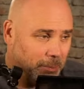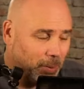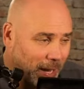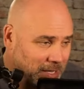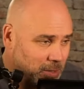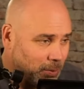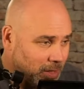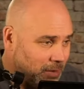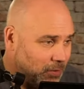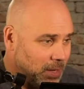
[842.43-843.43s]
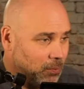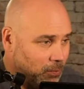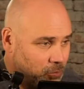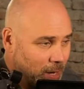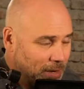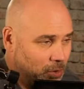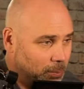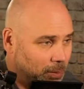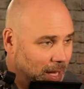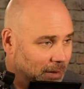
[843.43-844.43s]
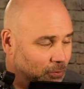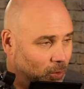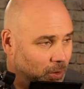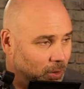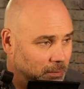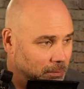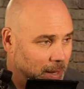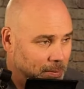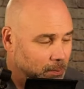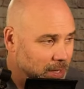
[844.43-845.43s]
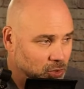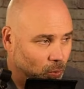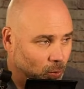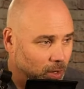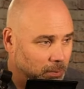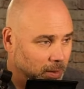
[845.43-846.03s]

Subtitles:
possibly if he tried to apply for it, then maybe Mitchell would.